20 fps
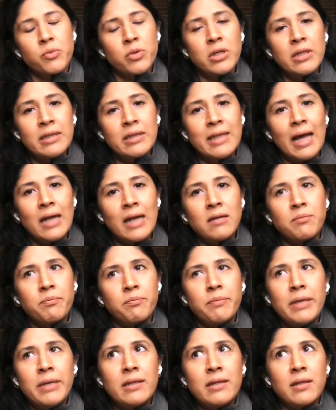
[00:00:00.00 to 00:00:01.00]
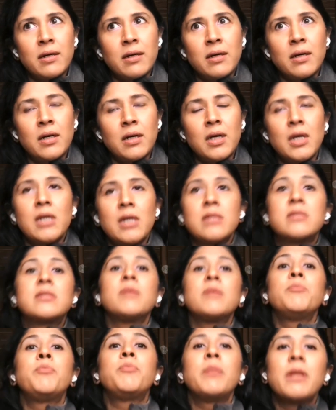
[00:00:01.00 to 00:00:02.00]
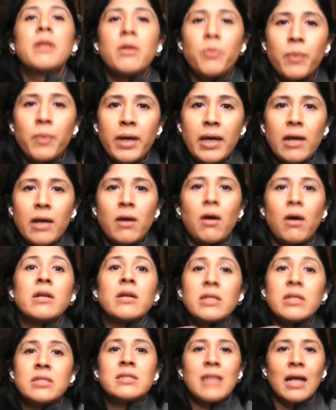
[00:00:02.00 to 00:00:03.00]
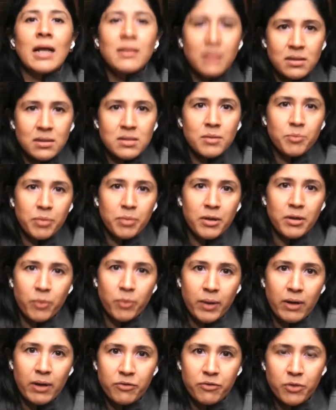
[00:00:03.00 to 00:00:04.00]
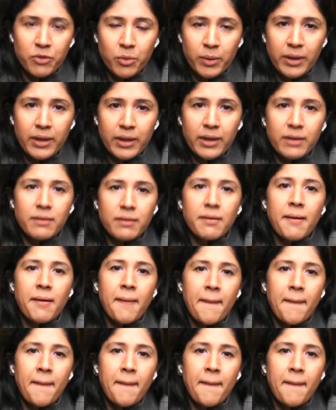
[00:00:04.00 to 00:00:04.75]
Wouldn't that be the simpler way, or is that the simpler way of doing it?